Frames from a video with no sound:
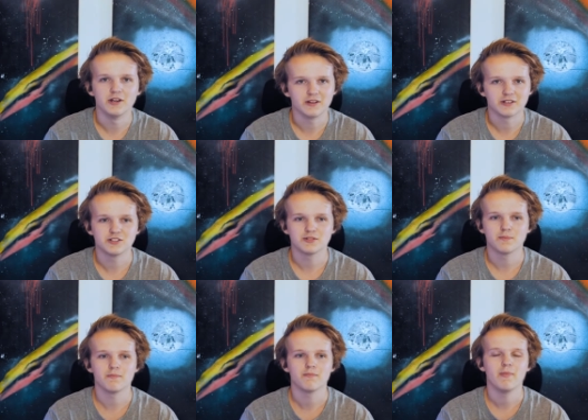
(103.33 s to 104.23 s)
like just
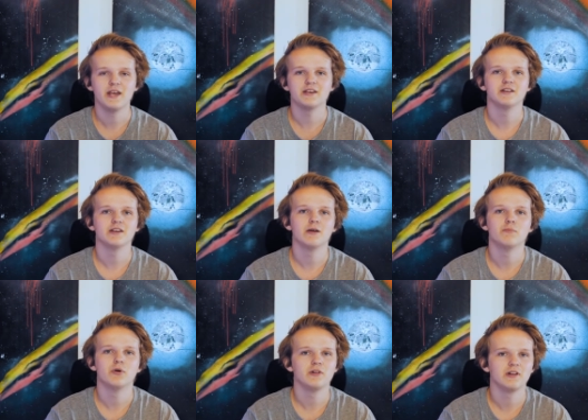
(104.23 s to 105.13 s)
making it and
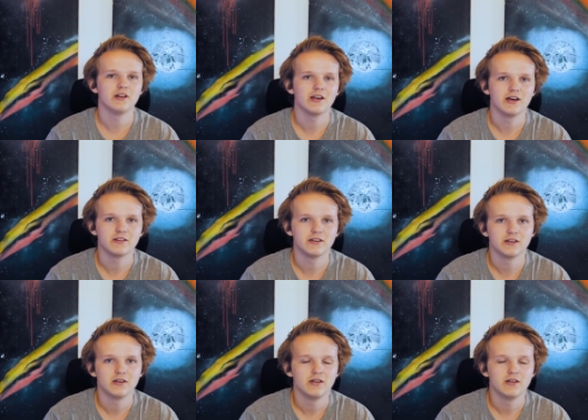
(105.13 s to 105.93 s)
putting it out there